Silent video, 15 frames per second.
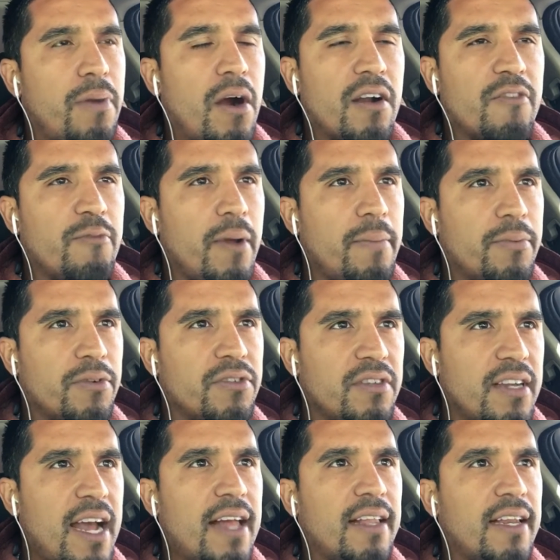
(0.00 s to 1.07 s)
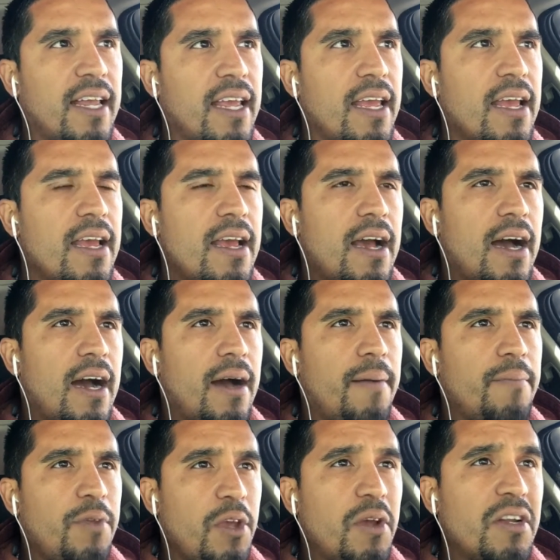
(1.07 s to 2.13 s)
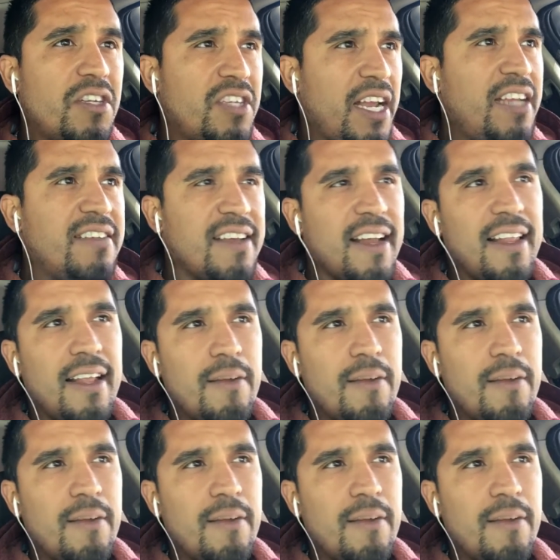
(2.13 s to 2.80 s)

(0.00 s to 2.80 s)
part of my personality, you can change that.